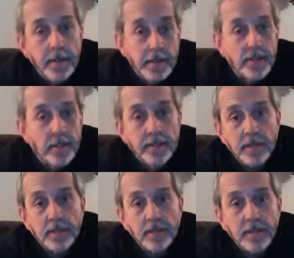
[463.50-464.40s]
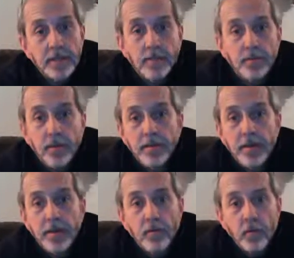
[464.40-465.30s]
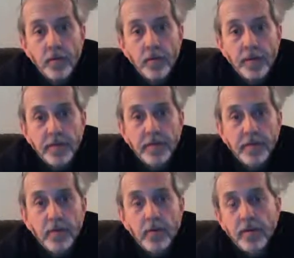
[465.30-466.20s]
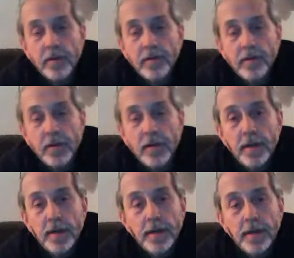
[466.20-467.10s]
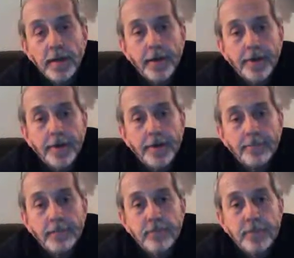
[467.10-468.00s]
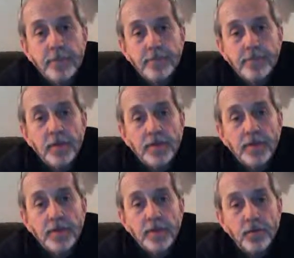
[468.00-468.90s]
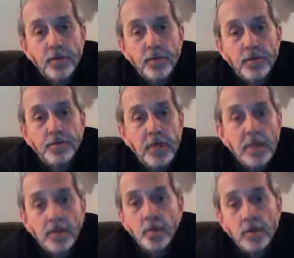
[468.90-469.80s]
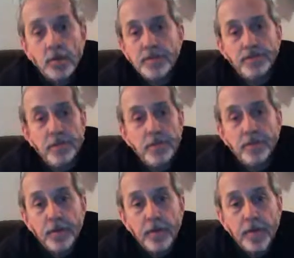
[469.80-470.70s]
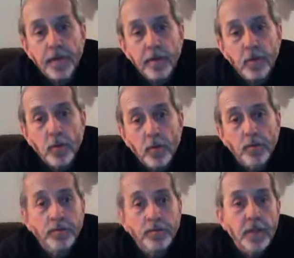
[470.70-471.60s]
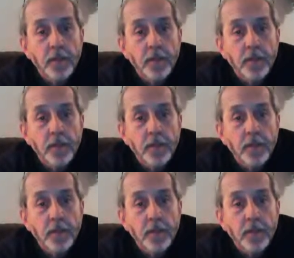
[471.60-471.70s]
as long as I'm teaching it, it probably never will be the same twice. But as I said earlier, sports, very dynamic world,